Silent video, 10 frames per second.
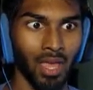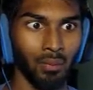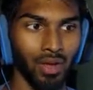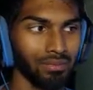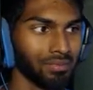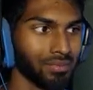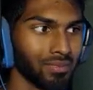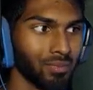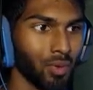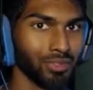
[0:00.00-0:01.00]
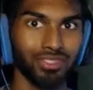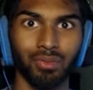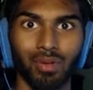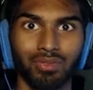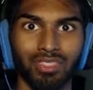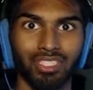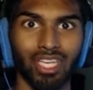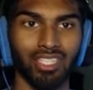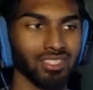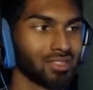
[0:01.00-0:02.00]
What? What was? What did you
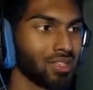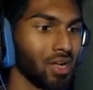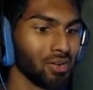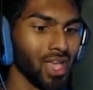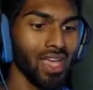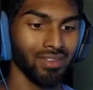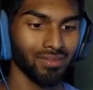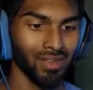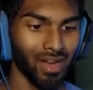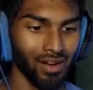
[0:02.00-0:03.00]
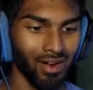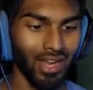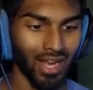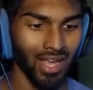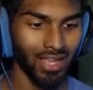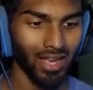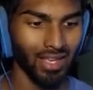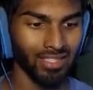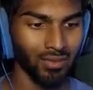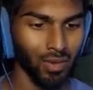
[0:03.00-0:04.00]
guys? Okay, all right. I I
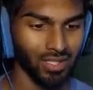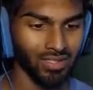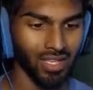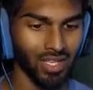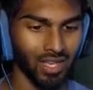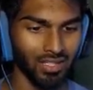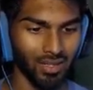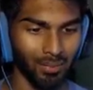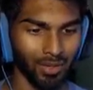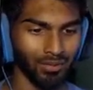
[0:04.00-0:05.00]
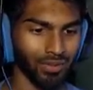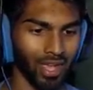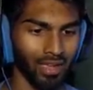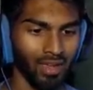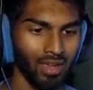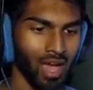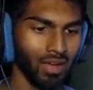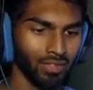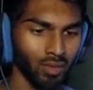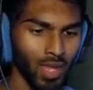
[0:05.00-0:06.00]
guess it was. It is a beautiful day. I
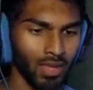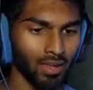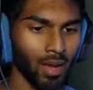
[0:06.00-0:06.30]
have a swing.